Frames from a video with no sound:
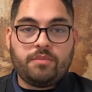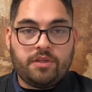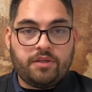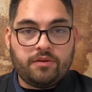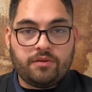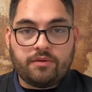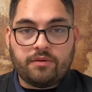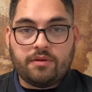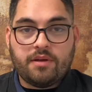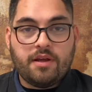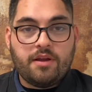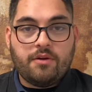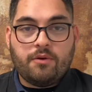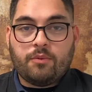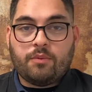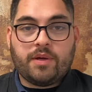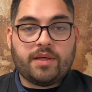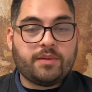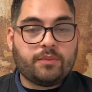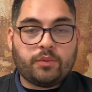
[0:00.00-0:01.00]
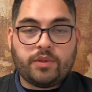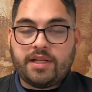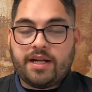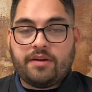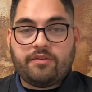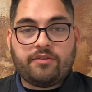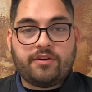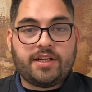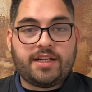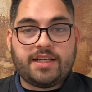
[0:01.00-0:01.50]
you,
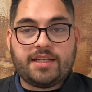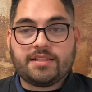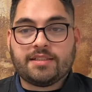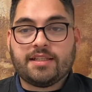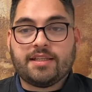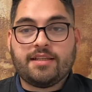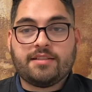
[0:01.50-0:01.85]
whatever it is.